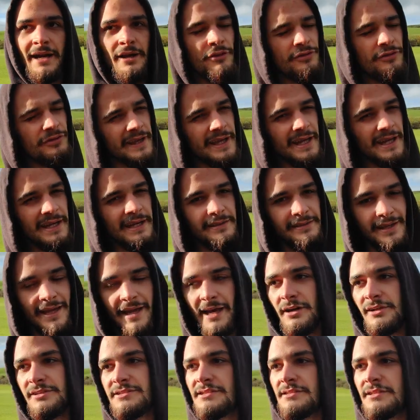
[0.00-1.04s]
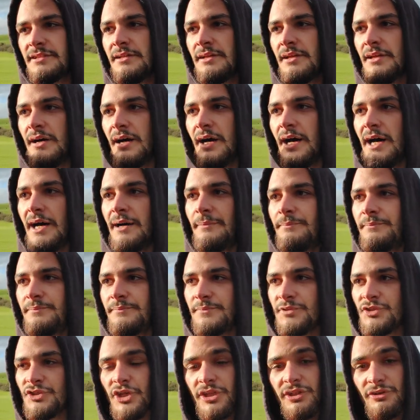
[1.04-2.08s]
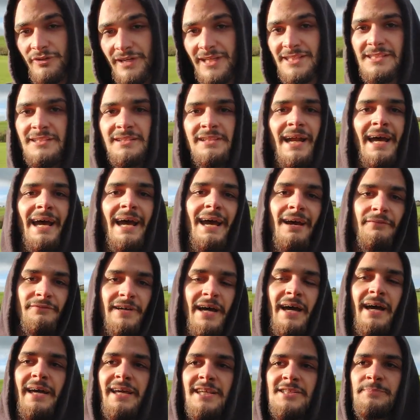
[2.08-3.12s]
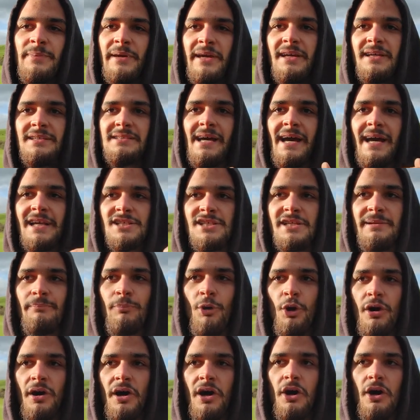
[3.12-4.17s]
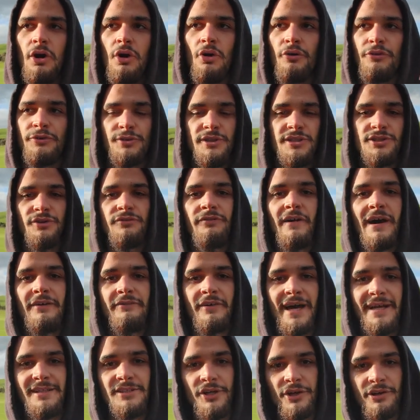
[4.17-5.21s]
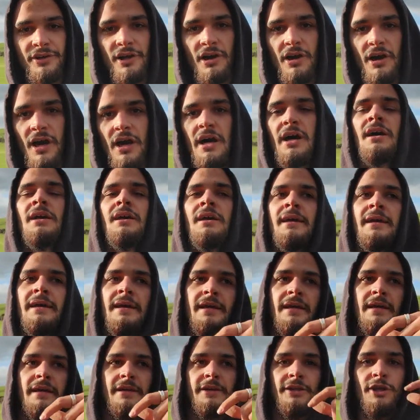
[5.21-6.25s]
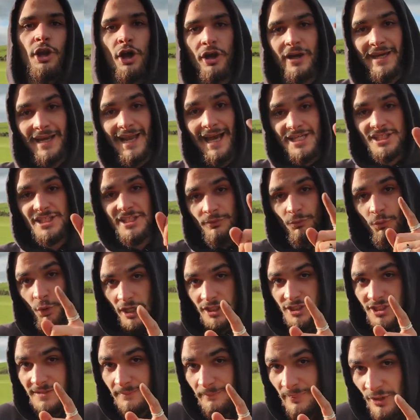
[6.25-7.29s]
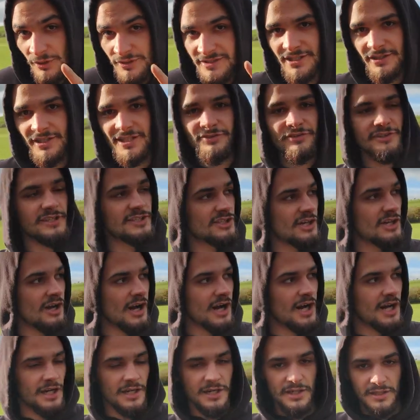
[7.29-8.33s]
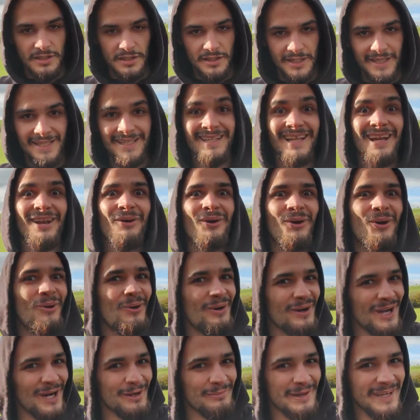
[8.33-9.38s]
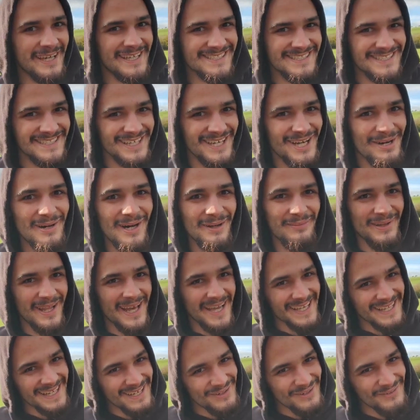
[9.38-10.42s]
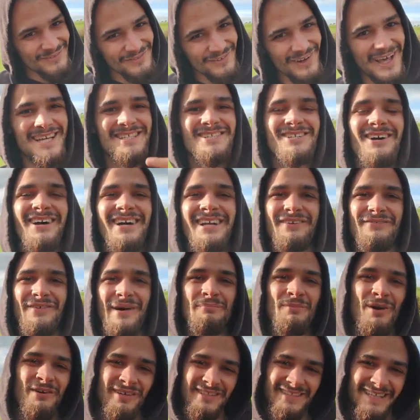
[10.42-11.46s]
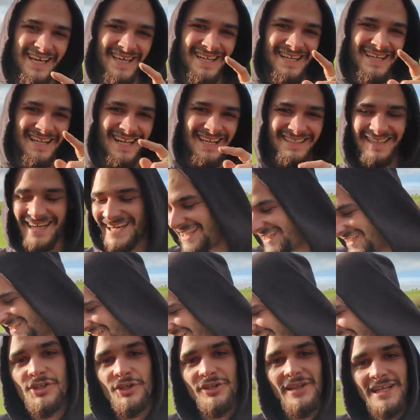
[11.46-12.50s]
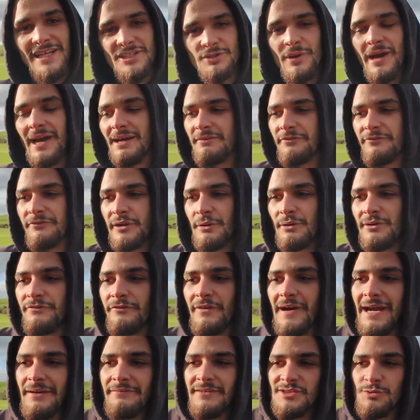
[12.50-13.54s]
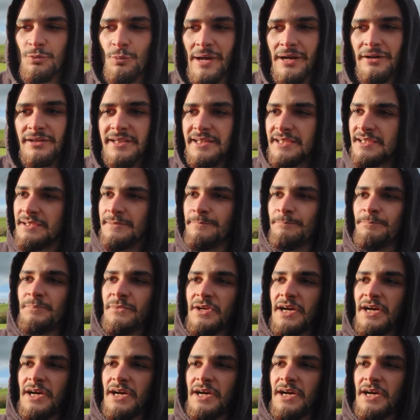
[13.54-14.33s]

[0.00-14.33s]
I don't think anything else. So the reason that I have that is because I actually bought a whole 325i donor car. You lot can actually watch the build series for this car in the little corner up here. It's gonna come up like a little flash card if I'm over to edit like that. So that's why I have a 315, it's welded.